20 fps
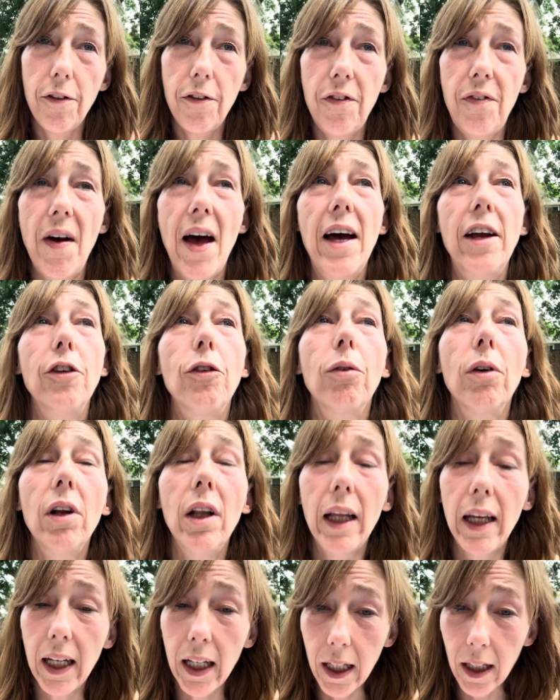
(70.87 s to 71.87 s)

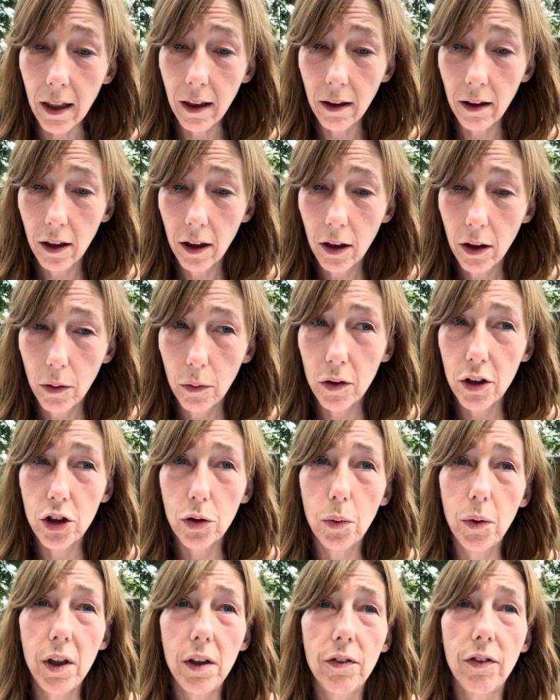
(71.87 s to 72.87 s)
federally, which
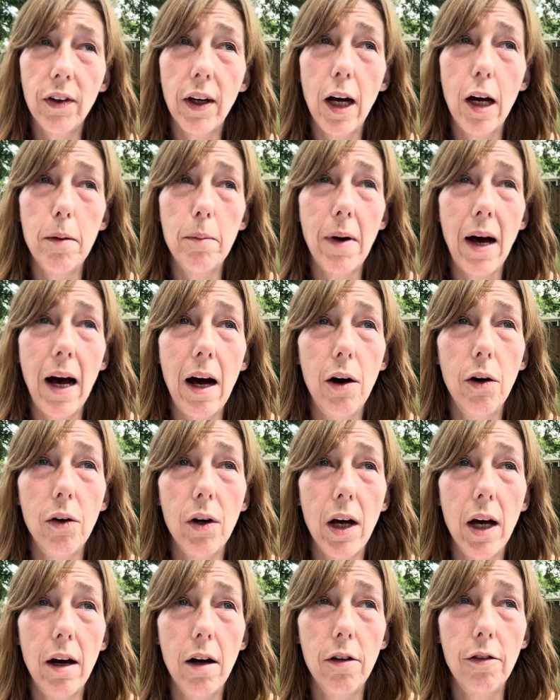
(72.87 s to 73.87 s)
would have come out
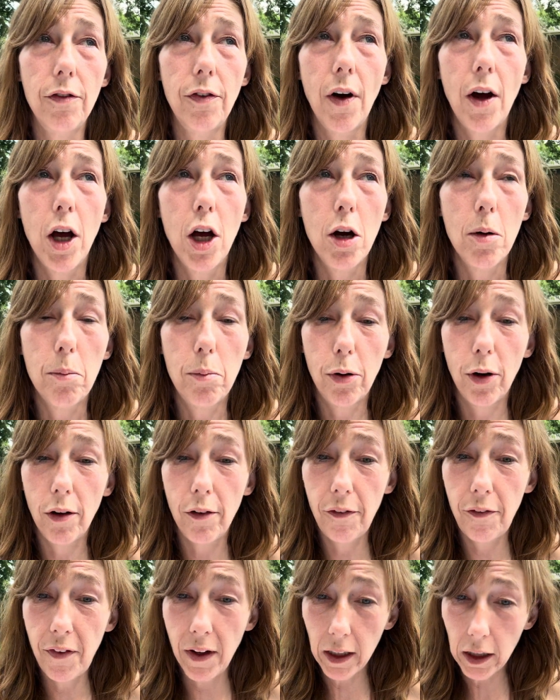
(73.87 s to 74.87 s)
of
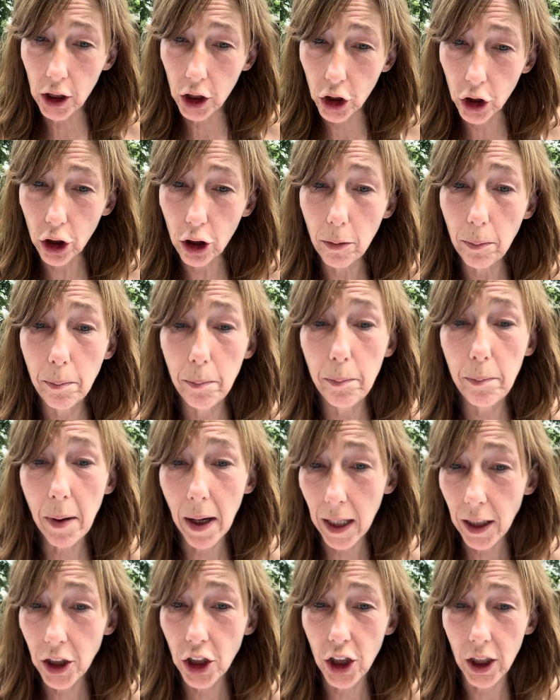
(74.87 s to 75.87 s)
provincial
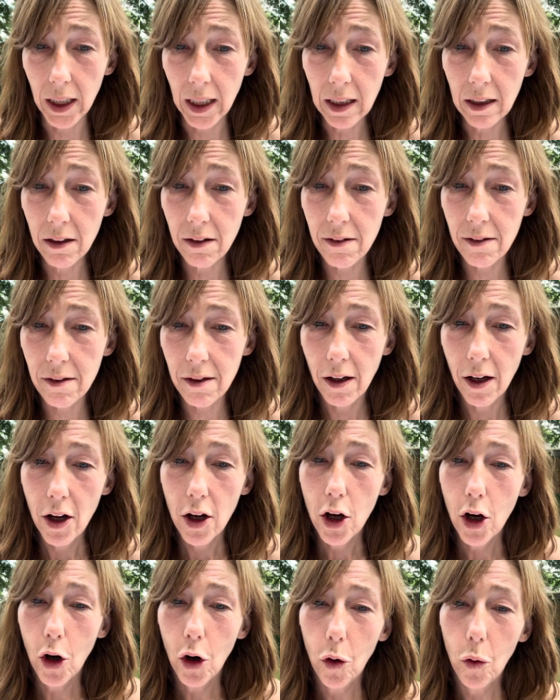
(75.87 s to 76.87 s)
budgets,
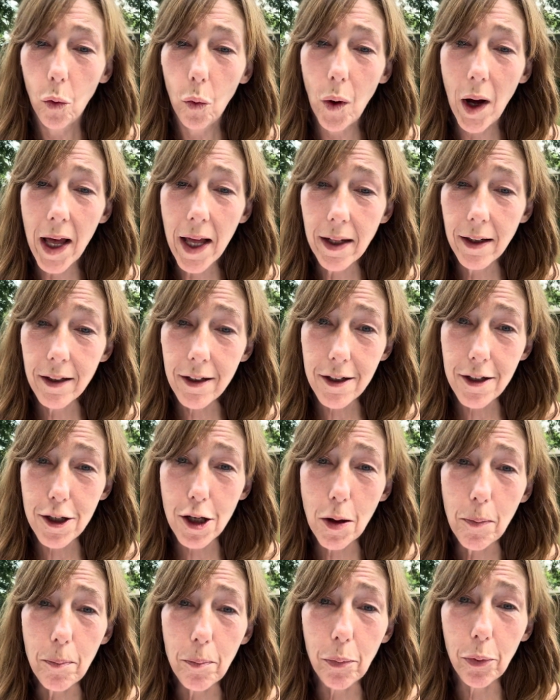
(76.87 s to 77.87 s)
went
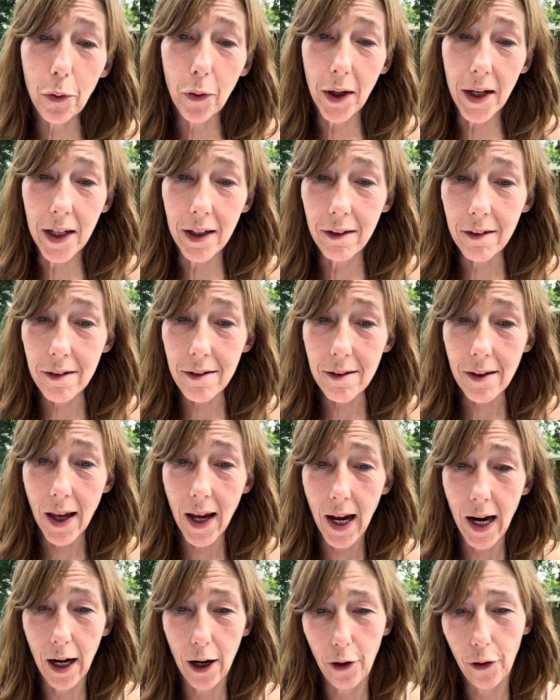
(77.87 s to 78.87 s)
to Prince
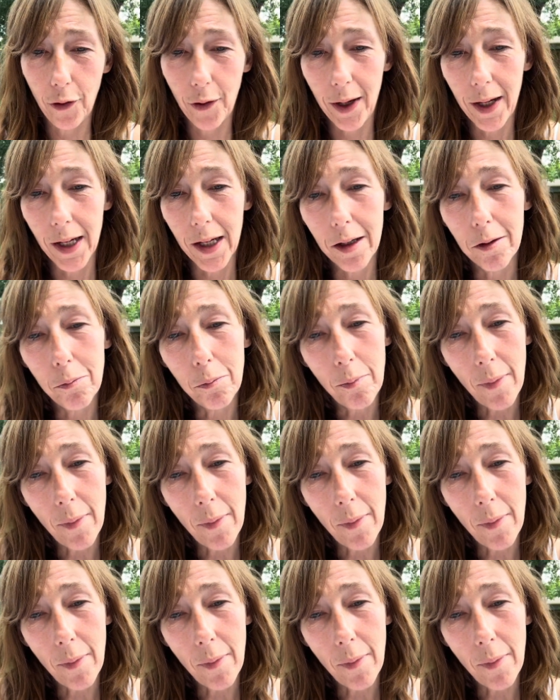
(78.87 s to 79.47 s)
Harry and